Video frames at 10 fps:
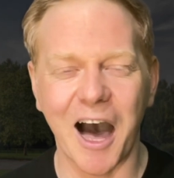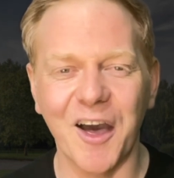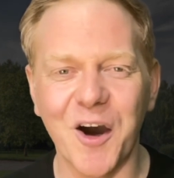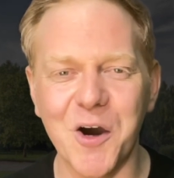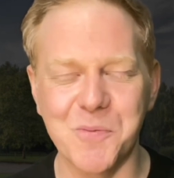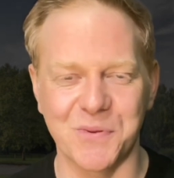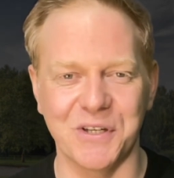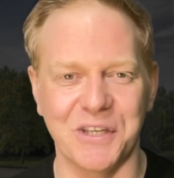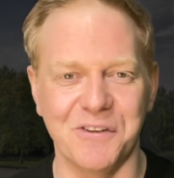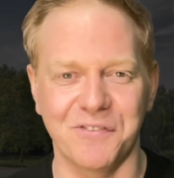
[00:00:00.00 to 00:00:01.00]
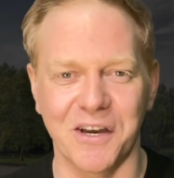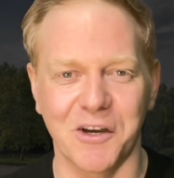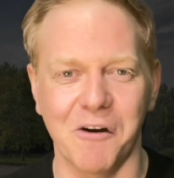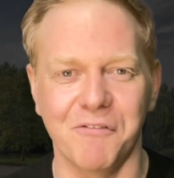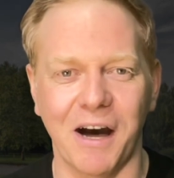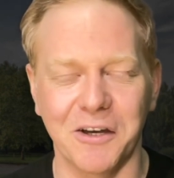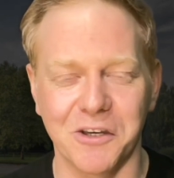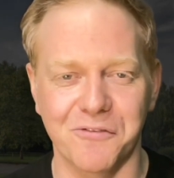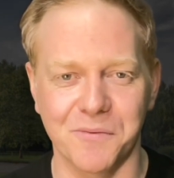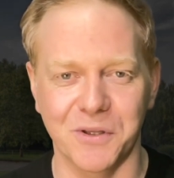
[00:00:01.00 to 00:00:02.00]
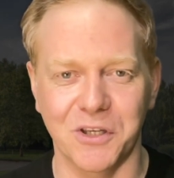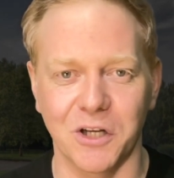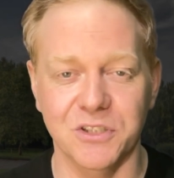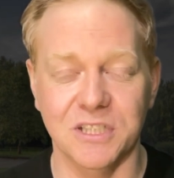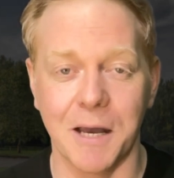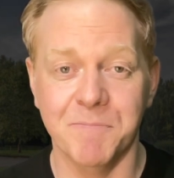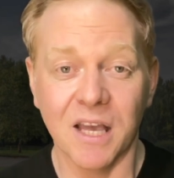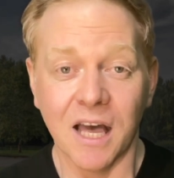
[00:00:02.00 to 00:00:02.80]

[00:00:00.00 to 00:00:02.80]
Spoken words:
I hope that you've got value from the content.